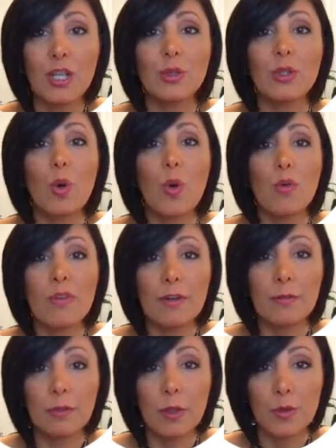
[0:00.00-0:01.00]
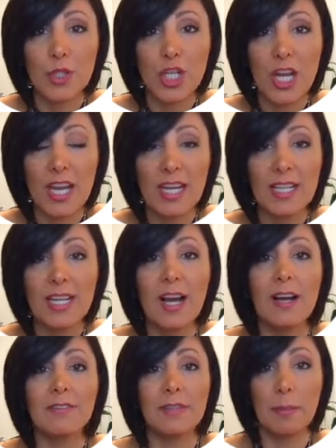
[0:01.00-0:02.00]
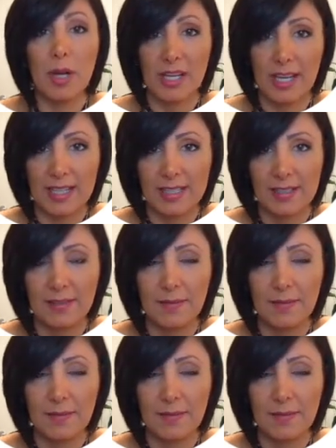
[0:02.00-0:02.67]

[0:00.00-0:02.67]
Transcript: to the overflow chain of the bucket.